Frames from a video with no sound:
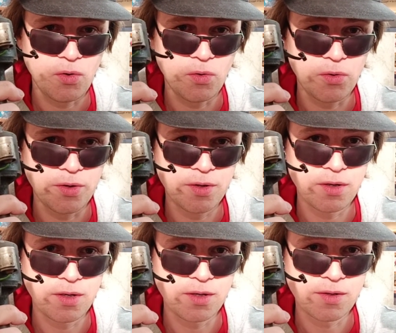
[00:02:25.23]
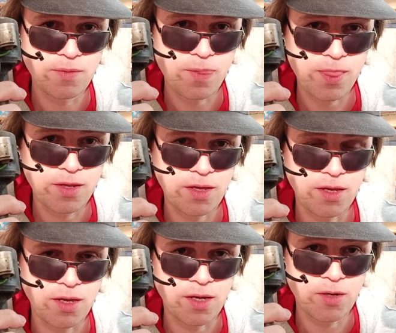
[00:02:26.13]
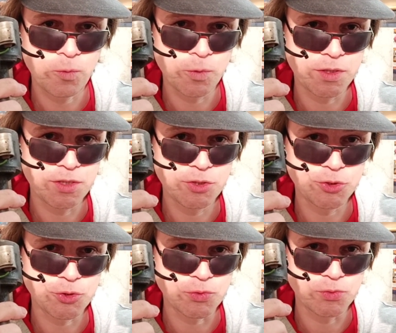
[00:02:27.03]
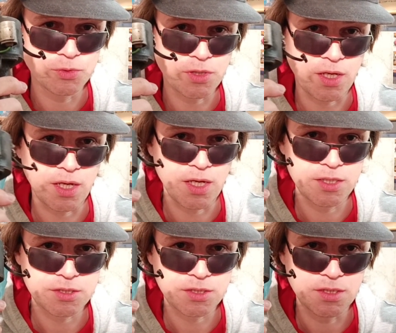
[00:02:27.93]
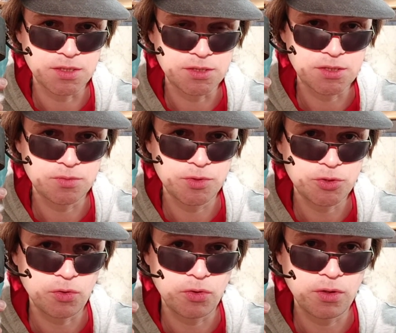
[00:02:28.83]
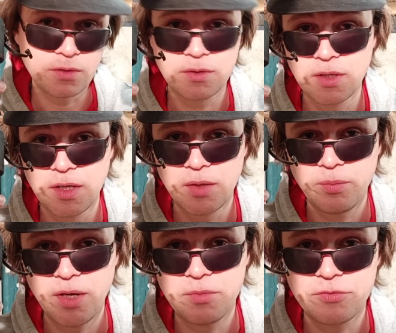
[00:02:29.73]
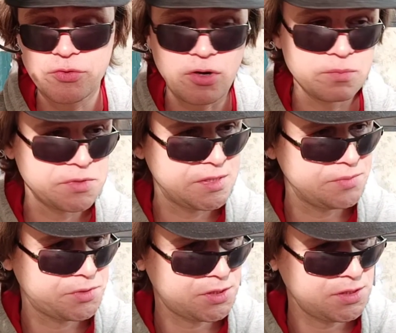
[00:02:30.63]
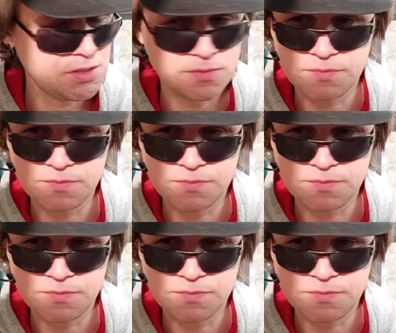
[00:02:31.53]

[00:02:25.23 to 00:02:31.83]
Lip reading: oil, here we should add a little bit oil, maybe from dipstick.